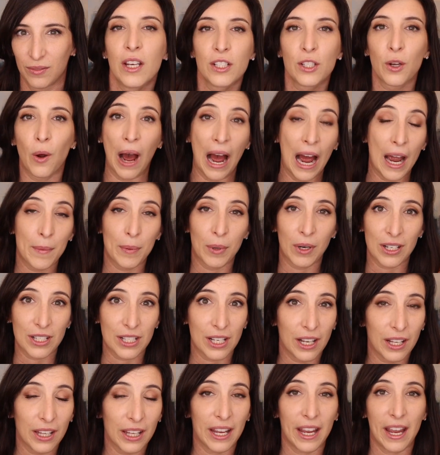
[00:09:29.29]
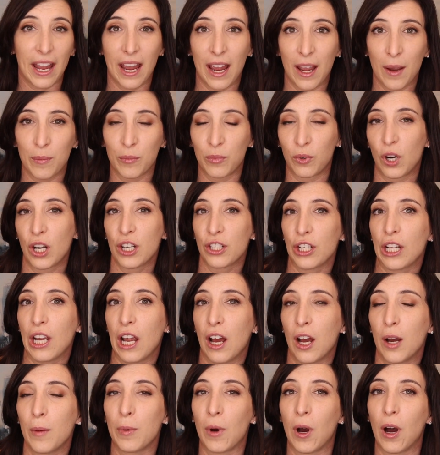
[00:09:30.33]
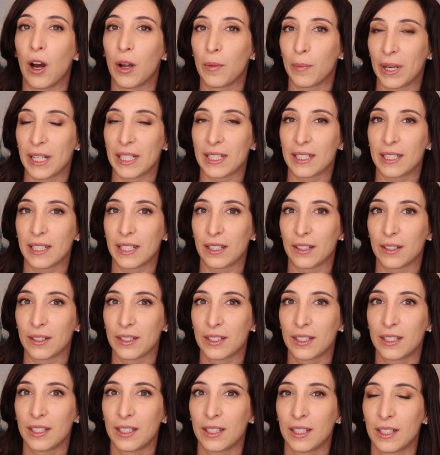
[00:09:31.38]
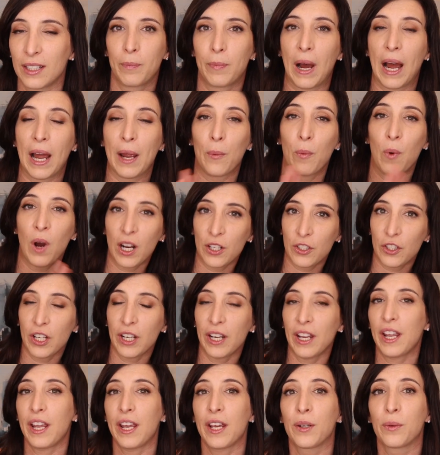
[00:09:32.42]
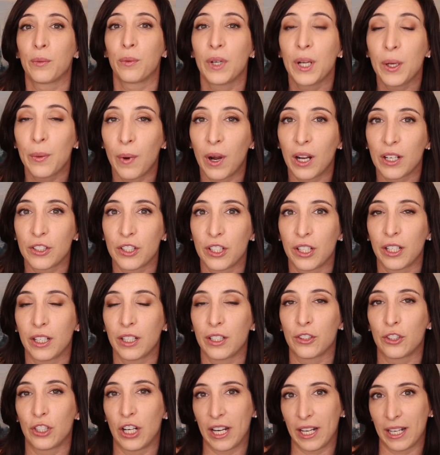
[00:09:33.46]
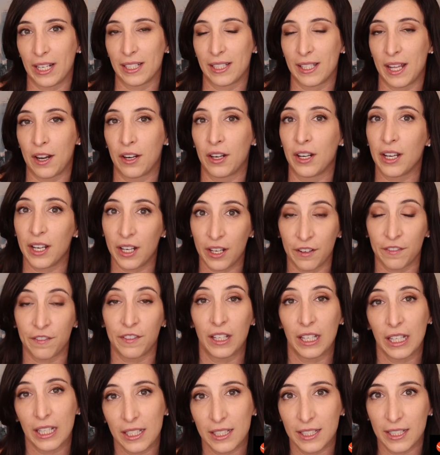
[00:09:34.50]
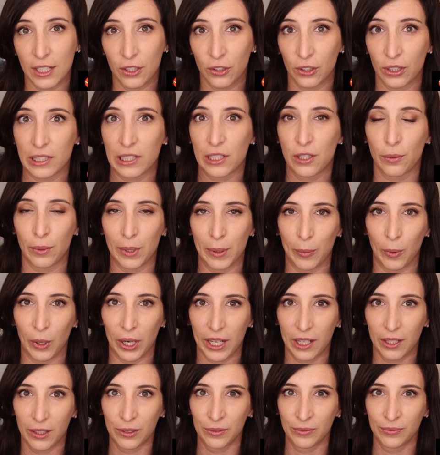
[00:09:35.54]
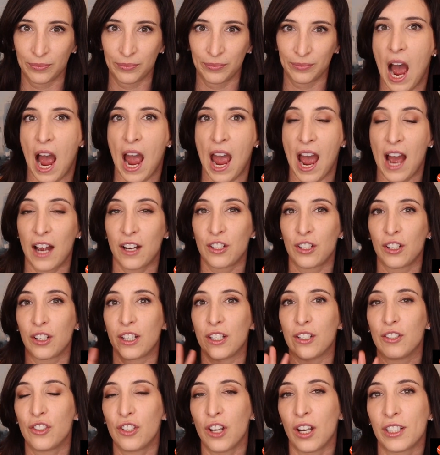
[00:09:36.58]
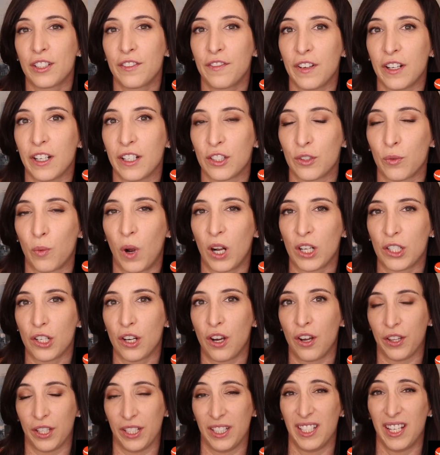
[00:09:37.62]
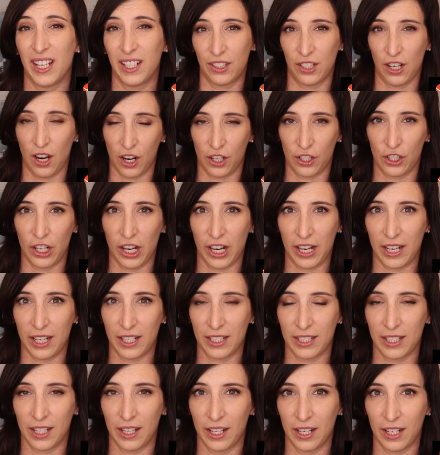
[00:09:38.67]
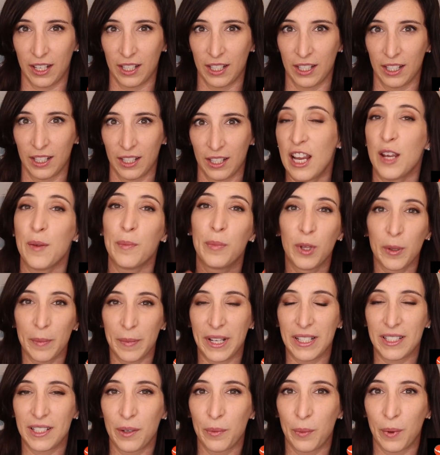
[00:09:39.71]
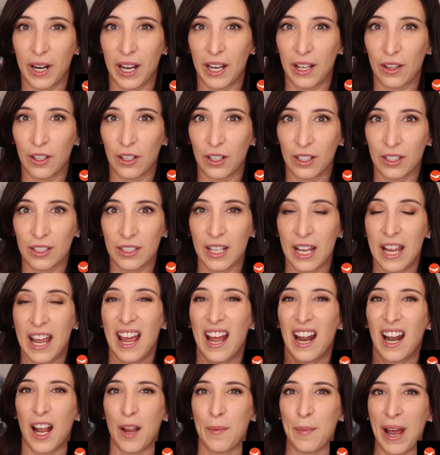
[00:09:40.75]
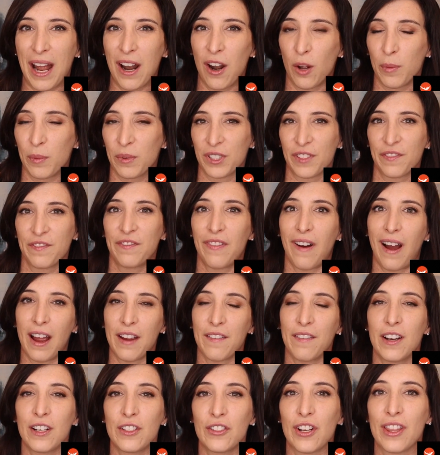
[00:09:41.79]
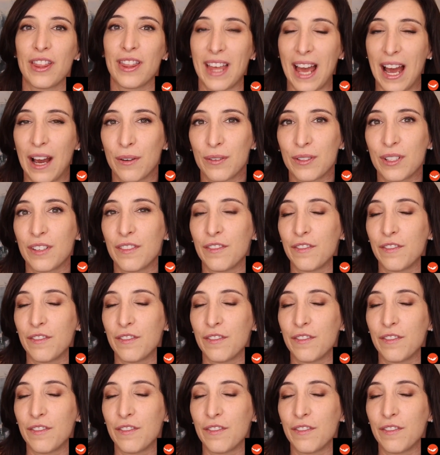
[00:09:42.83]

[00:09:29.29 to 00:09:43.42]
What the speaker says: So I personally am brushing up on my skills by watching and rewatching trainings that are in Affiliate Secrets 3.0. I actually just finished watching all the TikTok trainings in there, implemented what I learned, and I'm at almost 500,000